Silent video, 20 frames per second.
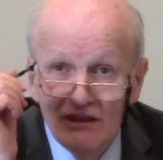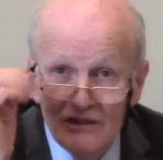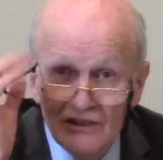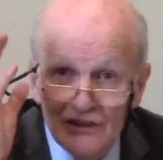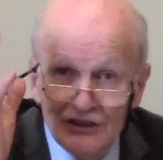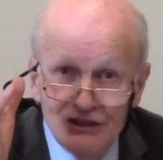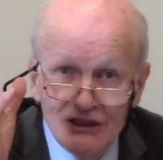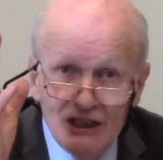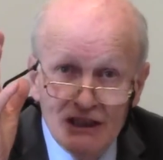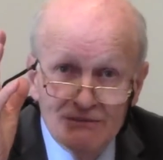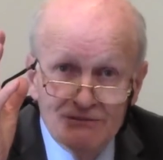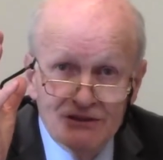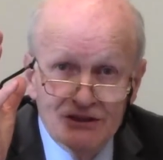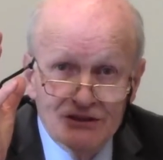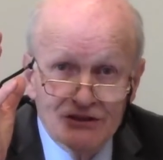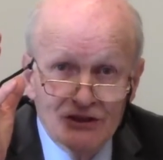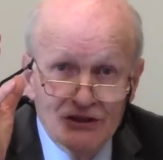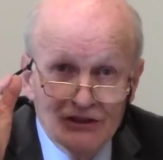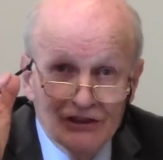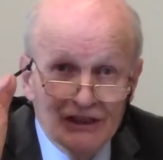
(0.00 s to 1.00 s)
all the jobs
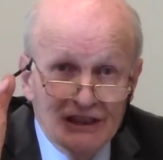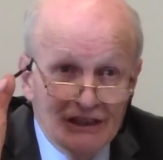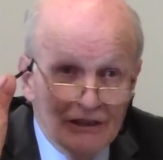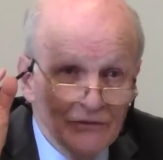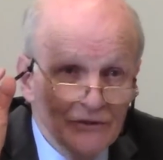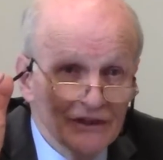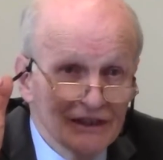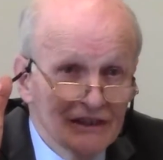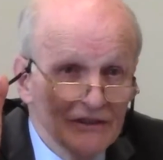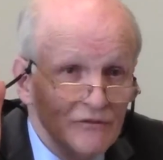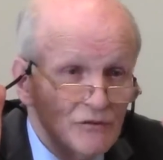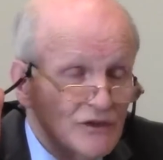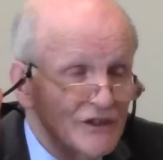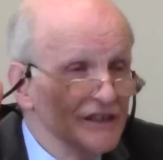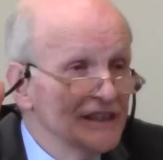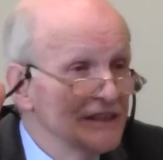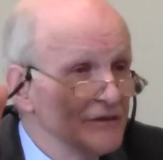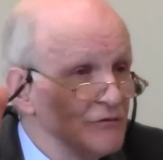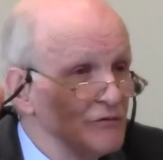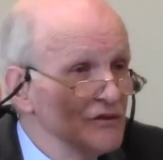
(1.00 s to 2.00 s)
associated with it,
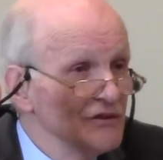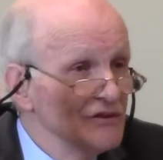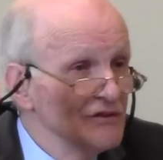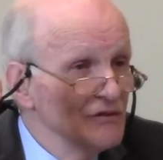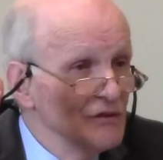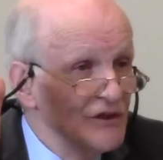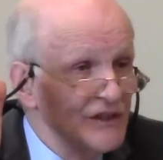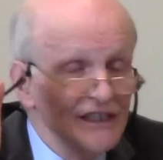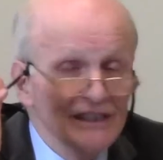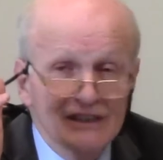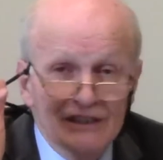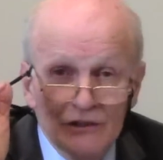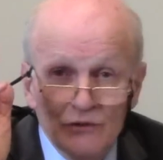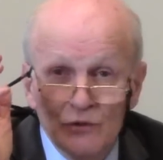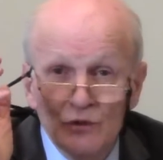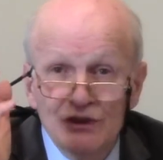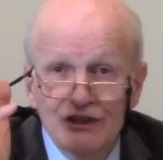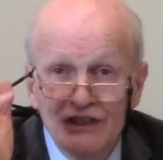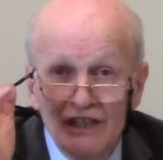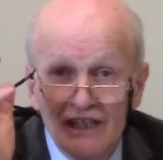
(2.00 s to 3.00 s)
whereas
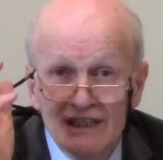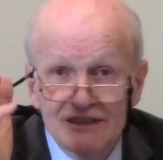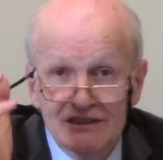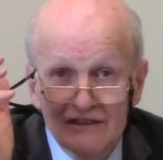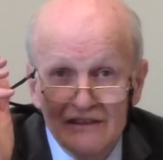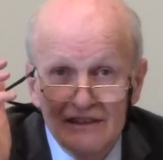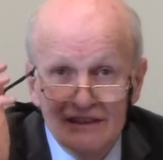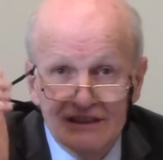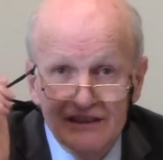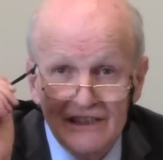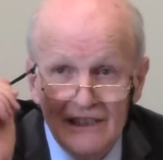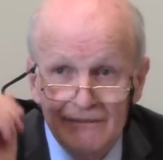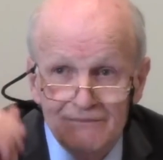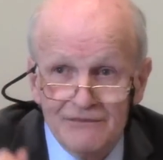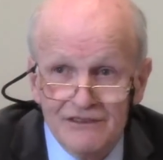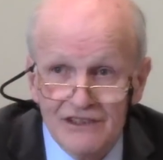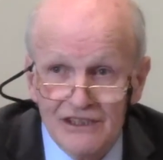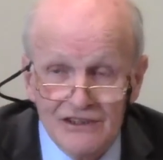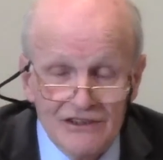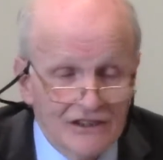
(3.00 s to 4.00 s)
it would not
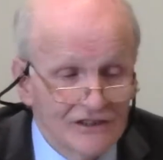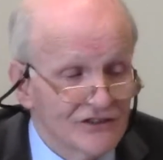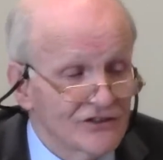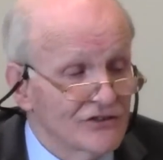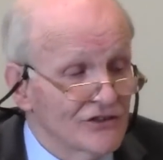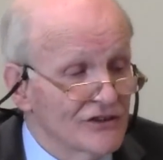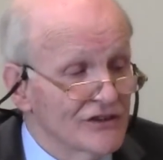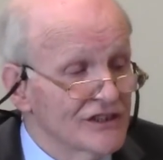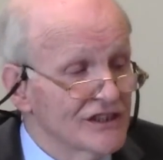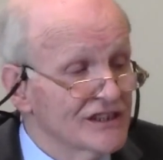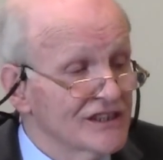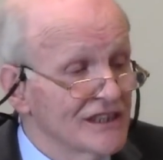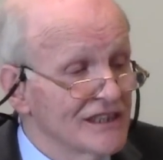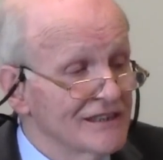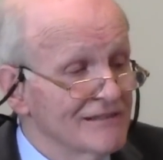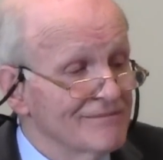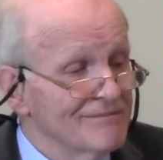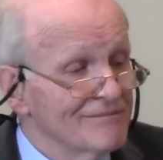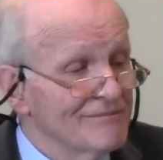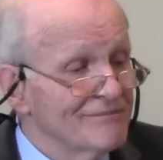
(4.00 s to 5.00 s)
accept just a storage
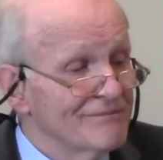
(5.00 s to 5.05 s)
site.